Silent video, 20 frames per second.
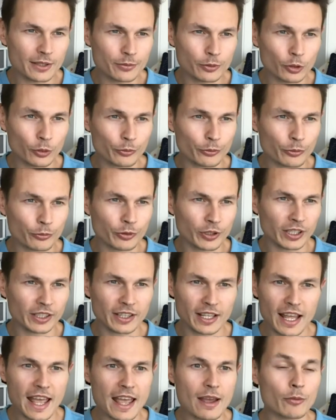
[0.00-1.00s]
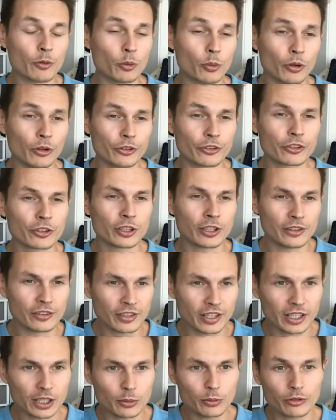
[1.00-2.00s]
enough to think that everyone's
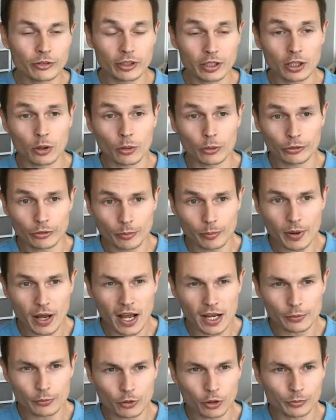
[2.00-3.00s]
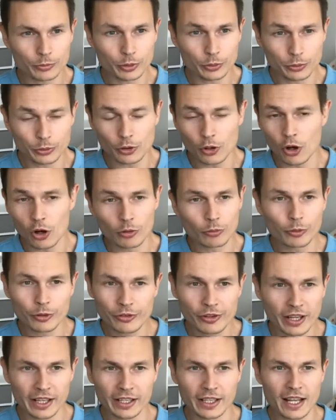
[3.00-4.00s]
continuously going to buy from you. You can't
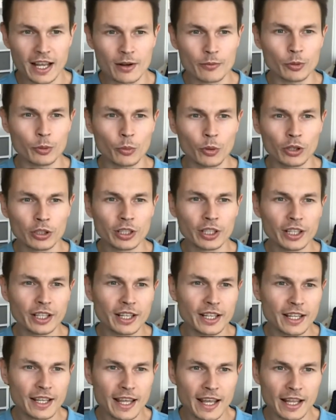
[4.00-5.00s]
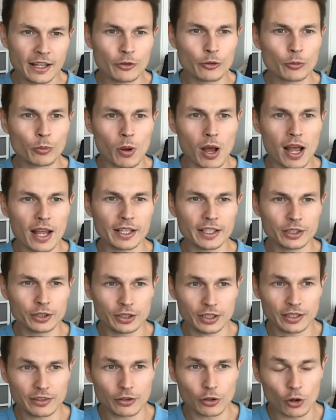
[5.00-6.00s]
retain everyone, hence why you
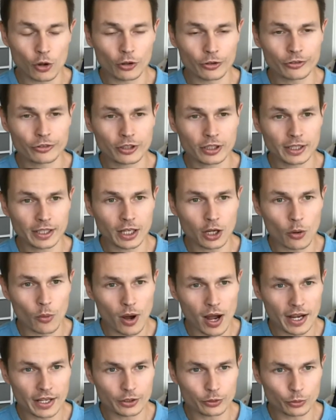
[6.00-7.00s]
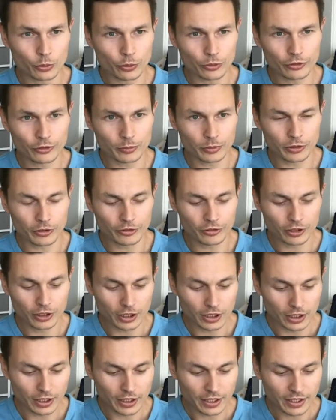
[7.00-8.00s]
need to constantly acquire new customers.
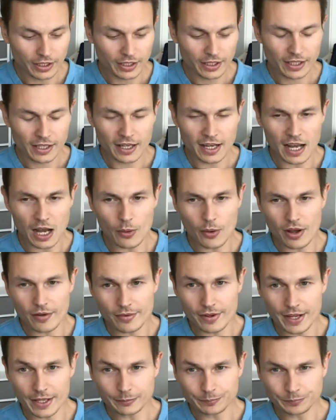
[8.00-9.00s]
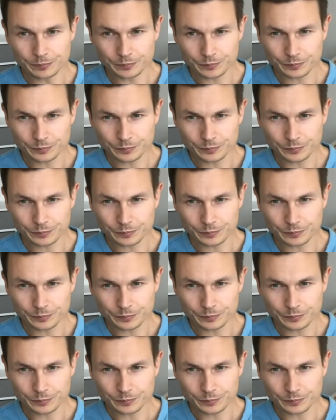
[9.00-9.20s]
However,